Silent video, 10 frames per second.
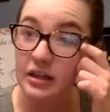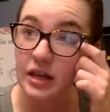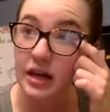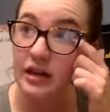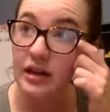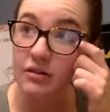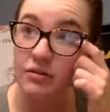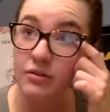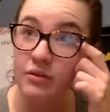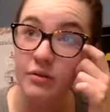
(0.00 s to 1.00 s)
I don't
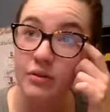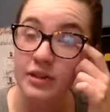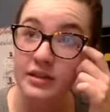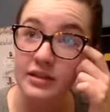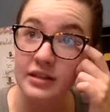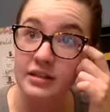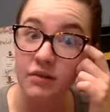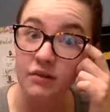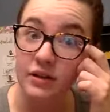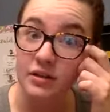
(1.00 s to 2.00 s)
know anyone that's that
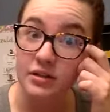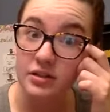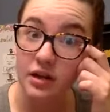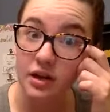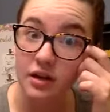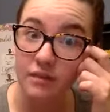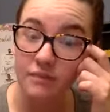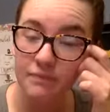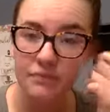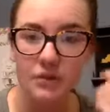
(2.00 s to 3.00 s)
selfless.
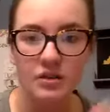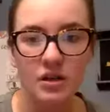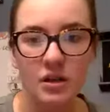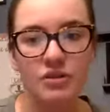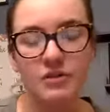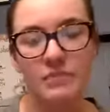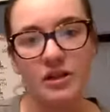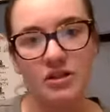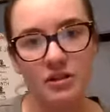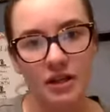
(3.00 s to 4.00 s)
So just make
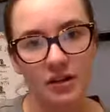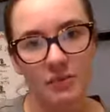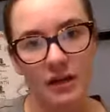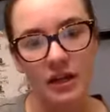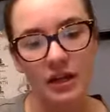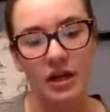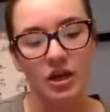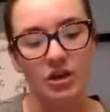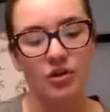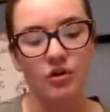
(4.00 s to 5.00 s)
sure that
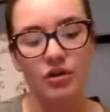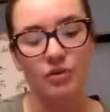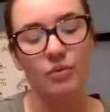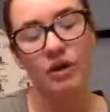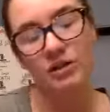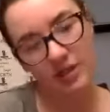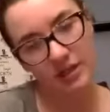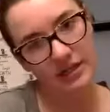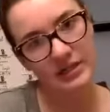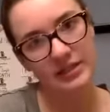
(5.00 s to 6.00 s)
your words are
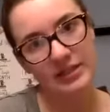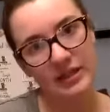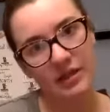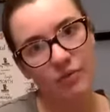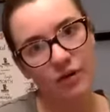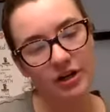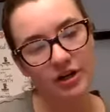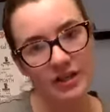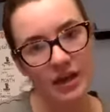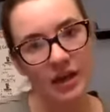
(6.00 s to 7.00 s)
consistent in what you're
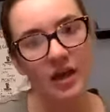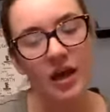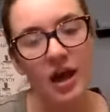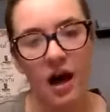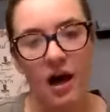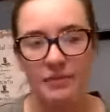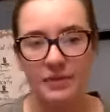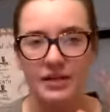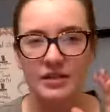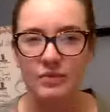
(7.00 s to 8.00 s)
saying,
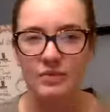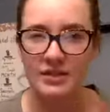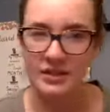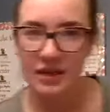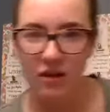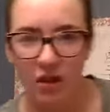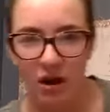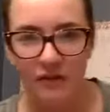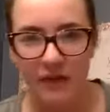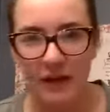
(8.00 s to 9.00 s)
because we've been seeing a
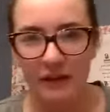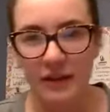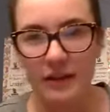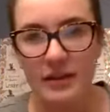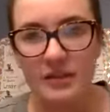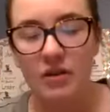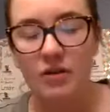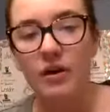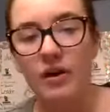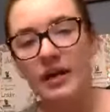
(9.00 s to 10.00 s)
lot of that lately.
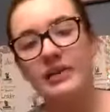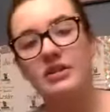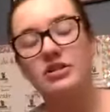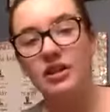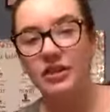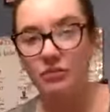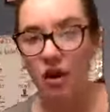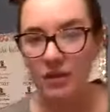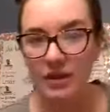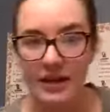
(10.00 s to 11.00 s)
So again, there's nothing
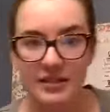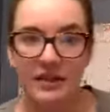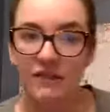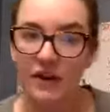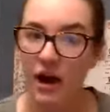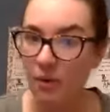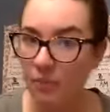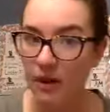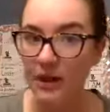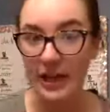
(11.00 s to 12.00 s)
wrong with asking for help
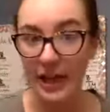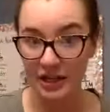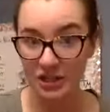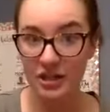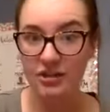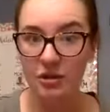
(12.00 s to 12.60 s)
on occasion.